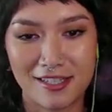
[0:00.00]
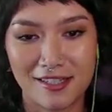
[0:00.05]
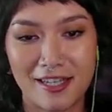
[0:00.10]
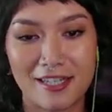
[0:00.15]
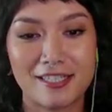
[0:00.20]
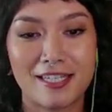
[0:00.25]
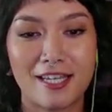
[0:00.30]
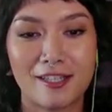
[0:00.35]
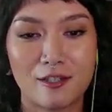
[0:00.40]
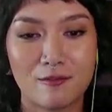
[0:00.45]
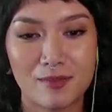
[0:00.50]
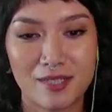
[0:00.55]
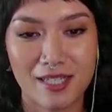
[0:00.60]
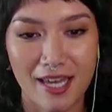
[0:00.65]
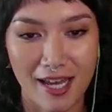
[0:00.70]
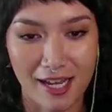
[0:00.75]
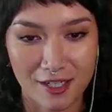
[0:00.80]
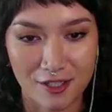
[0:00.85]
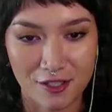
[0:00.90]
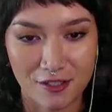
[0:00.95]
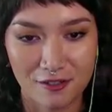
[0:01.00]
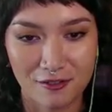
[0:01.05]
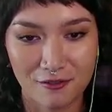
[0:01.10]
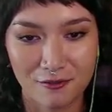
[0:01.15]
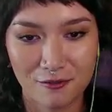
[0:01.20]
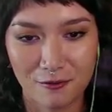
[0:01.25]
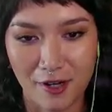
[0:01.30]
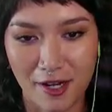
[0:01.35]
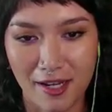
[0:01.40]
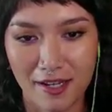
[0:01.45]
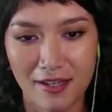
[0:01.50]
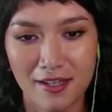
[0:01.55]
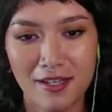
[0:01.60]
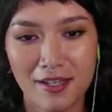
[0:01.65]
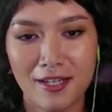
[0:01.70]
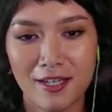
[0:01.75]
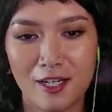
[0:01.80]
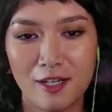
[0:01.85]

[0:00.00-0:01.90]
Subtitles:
and take them to action, right?